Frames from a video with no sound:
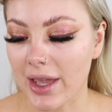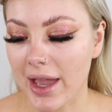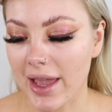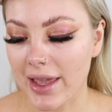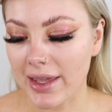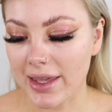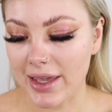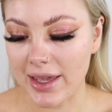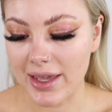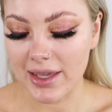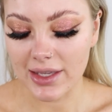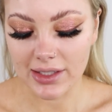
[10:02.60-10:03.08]

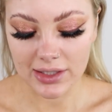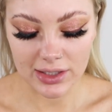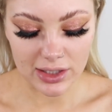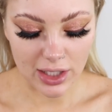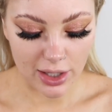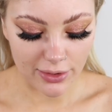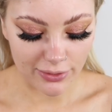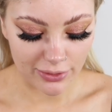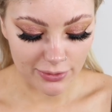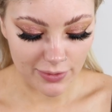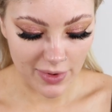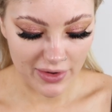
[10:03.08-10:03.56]
cakey.
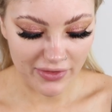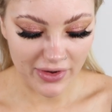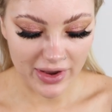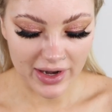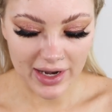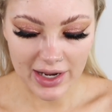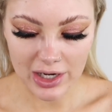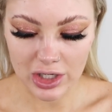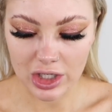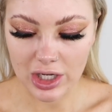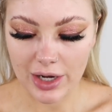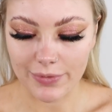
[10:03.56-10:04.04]
So for my
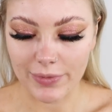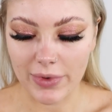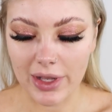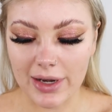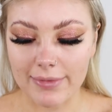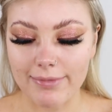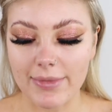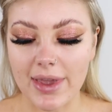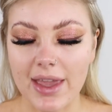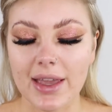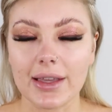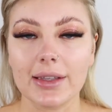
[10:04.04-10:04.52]
foundation, I'm
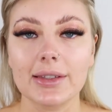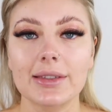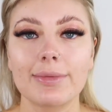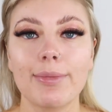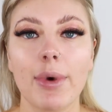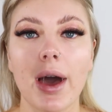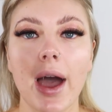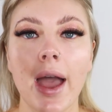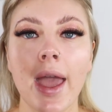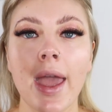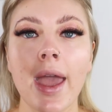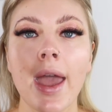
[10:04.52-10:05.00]
going to mix
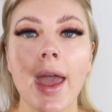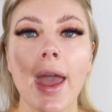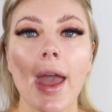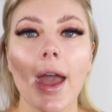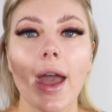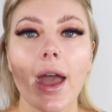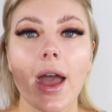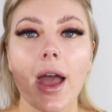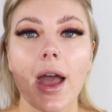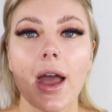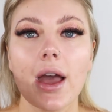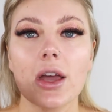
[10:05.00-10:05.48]
my
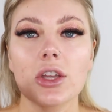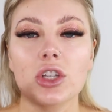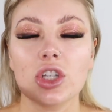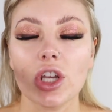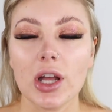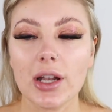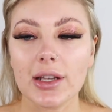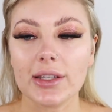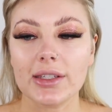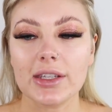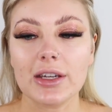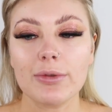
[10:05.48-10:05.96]

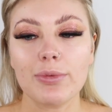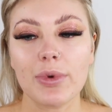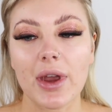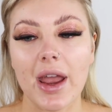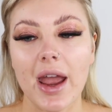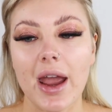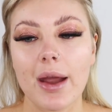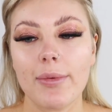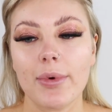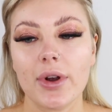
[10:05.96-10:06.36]
Charlotte Tilbury